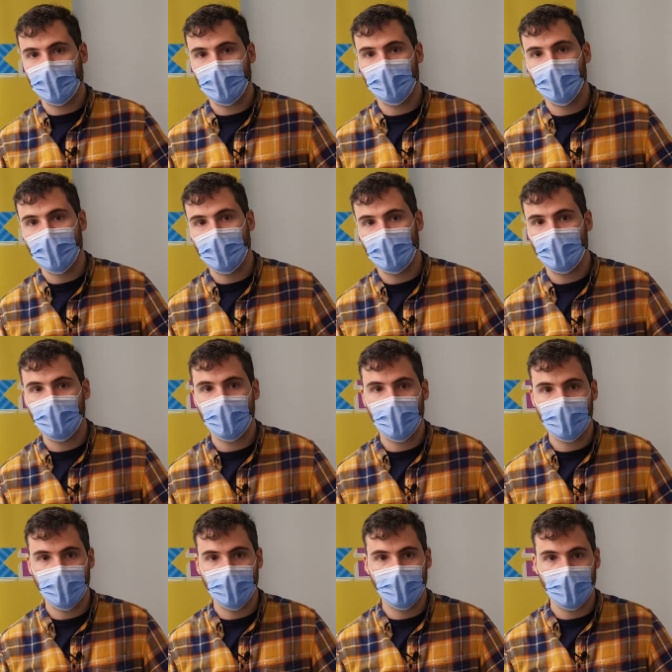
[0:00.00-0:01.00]
meaning
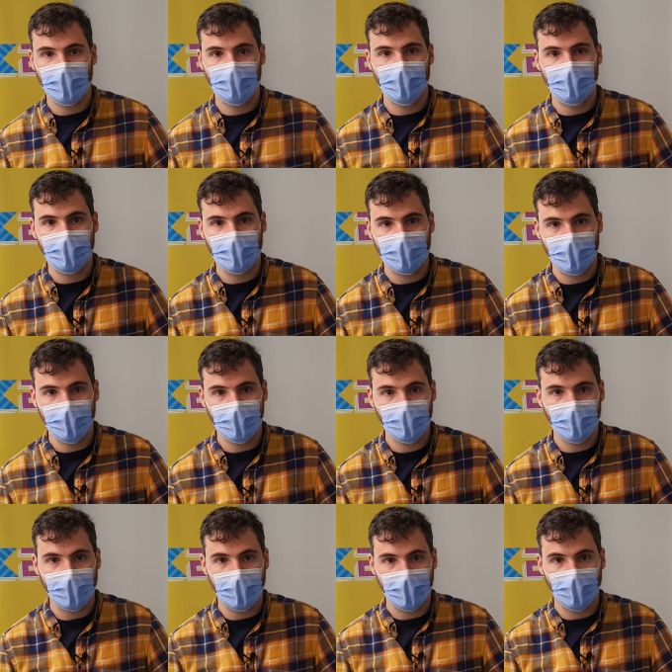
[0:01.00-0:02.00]
carbon-based materials
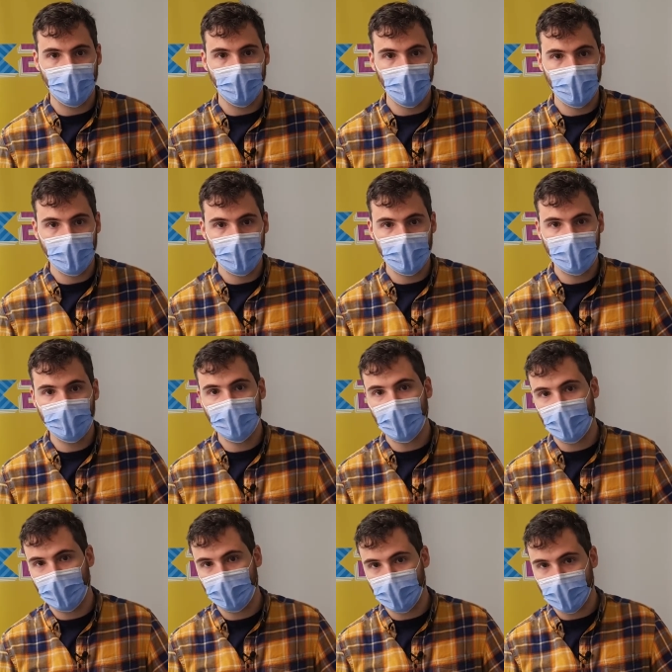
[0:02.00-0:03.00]
like wood,
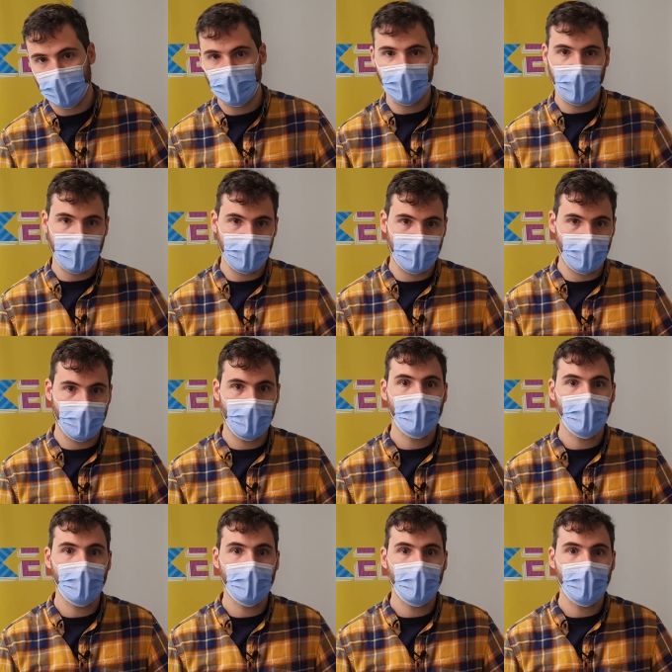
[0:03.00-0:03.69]
paper, leather,